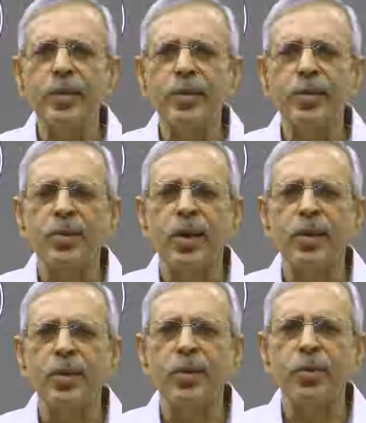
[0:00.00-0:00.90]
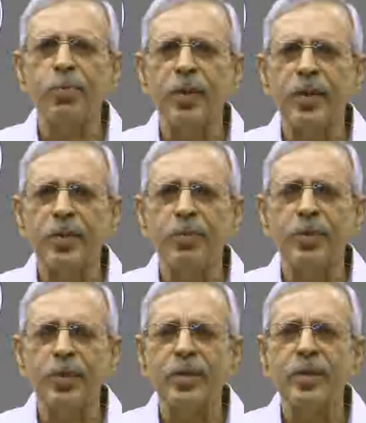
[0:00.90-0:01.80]
style of
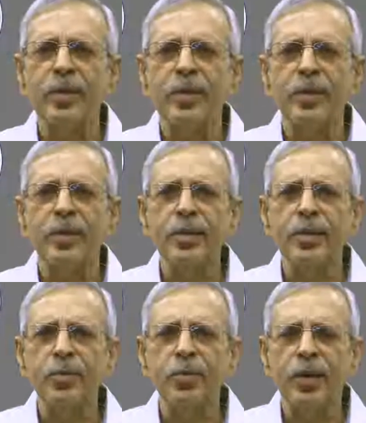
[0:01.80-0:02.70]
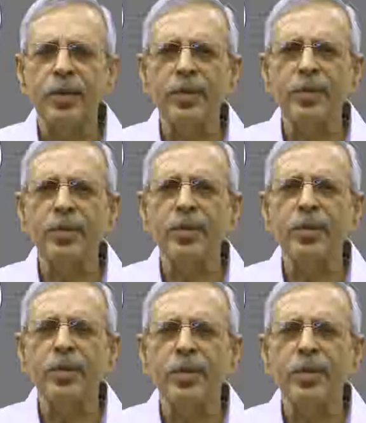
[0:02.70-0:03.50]
management, theory Y is the